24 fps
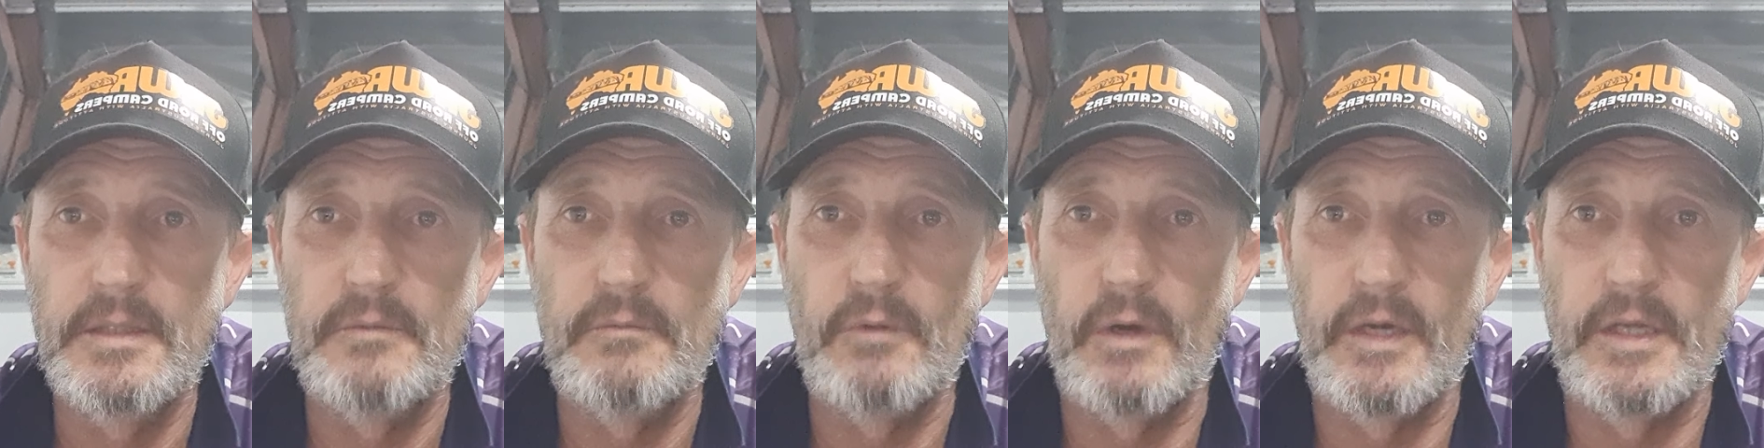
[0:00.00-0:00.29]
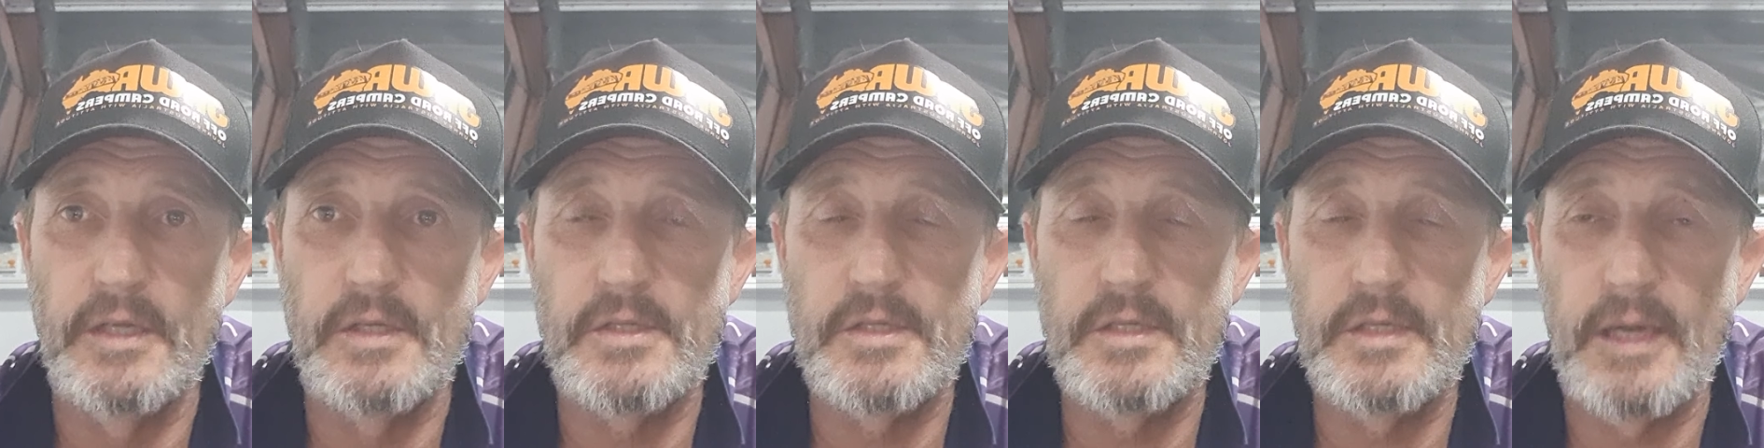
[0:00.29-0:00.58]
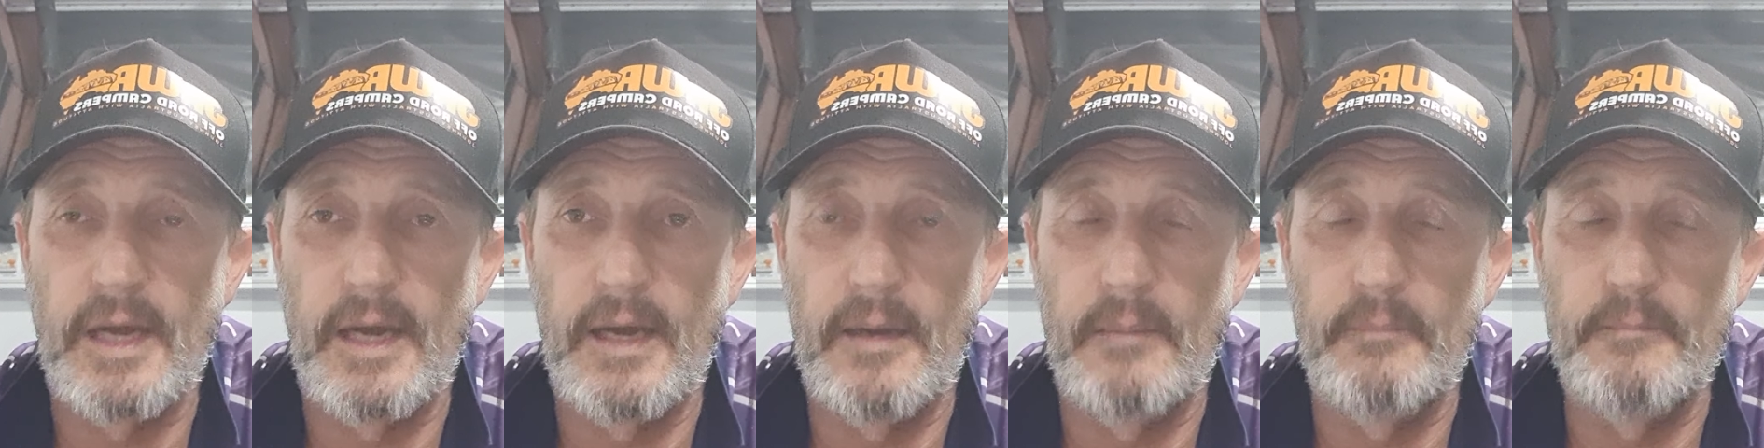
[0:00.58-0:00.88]
when
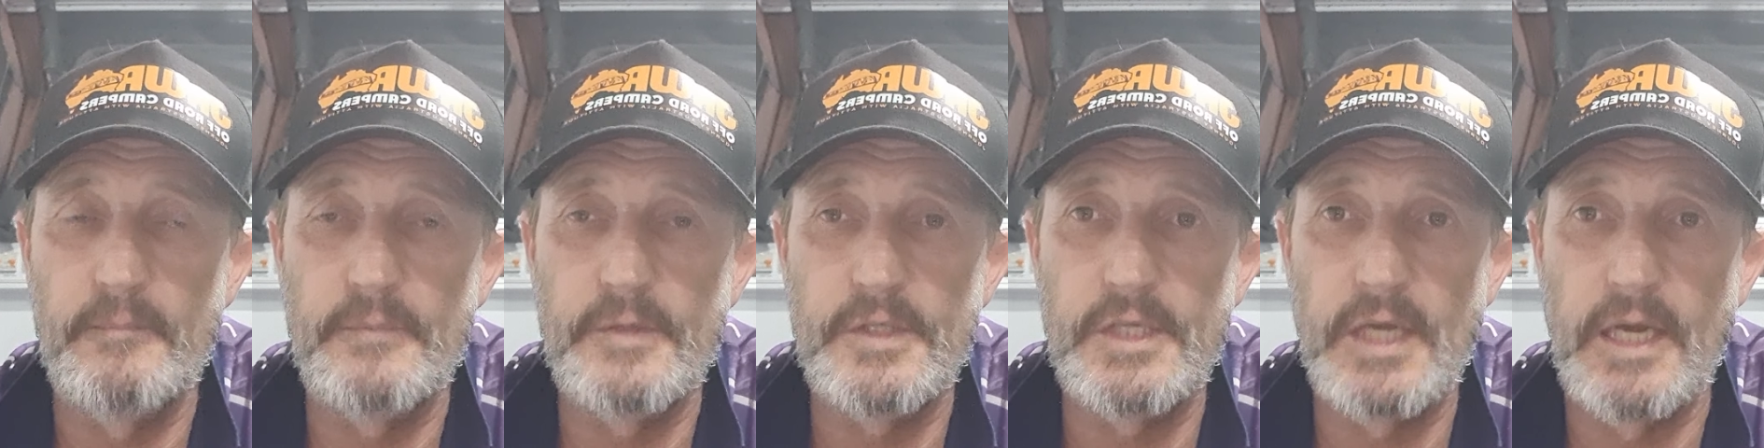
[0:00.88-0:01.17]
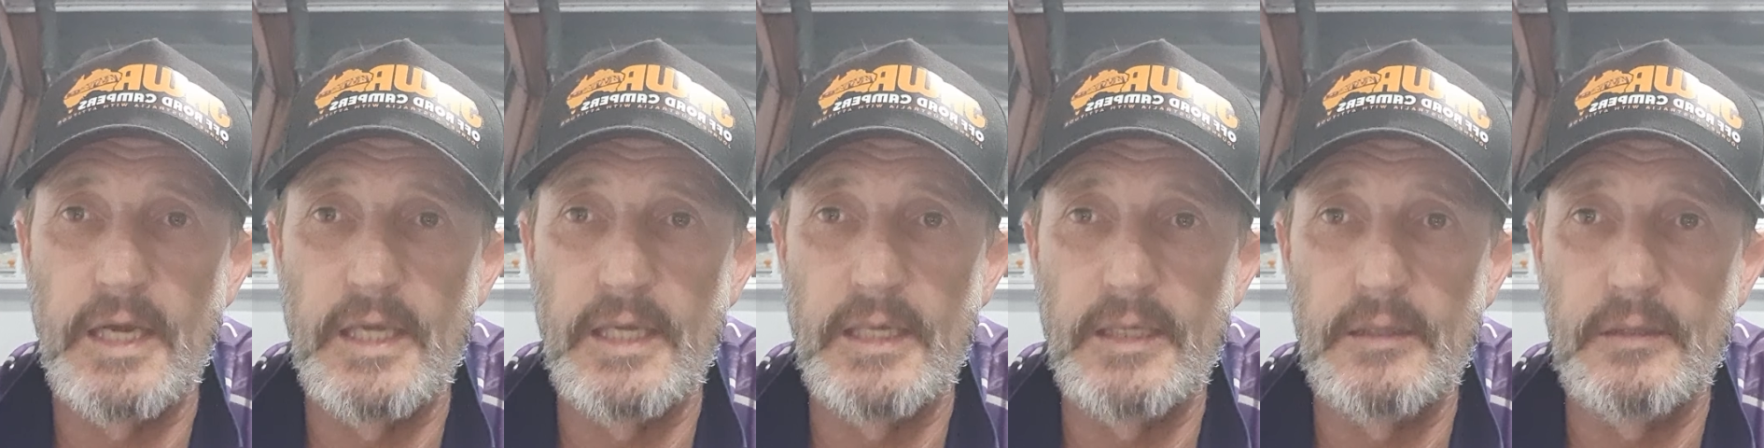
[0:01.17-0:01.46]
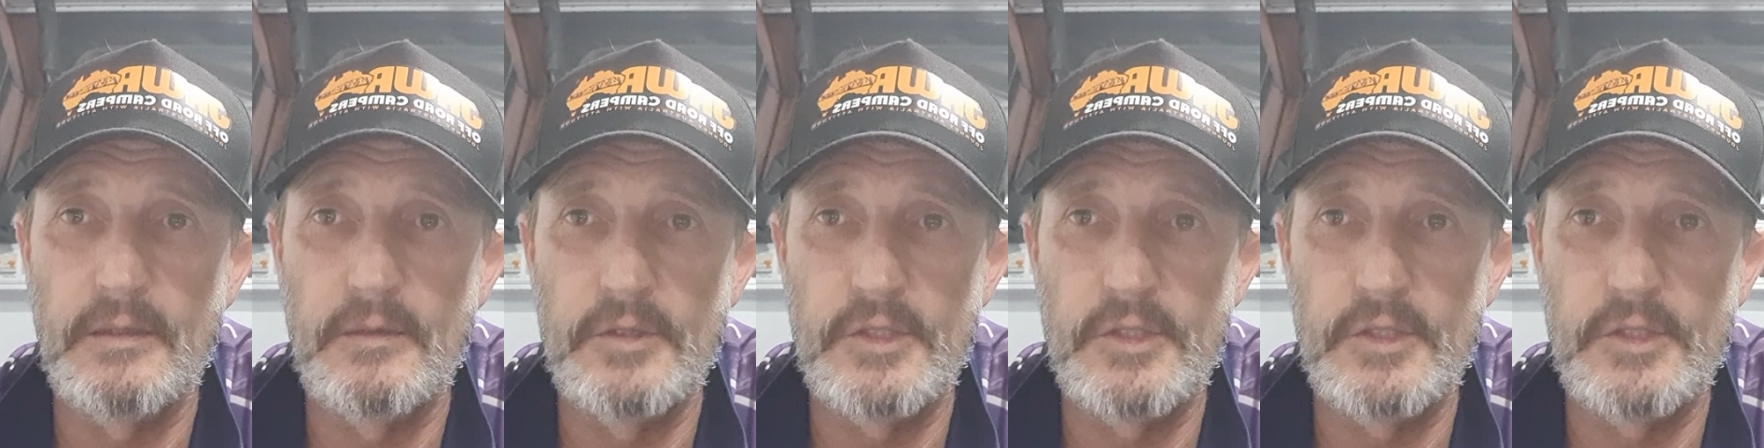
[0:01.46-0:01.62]
it's sitting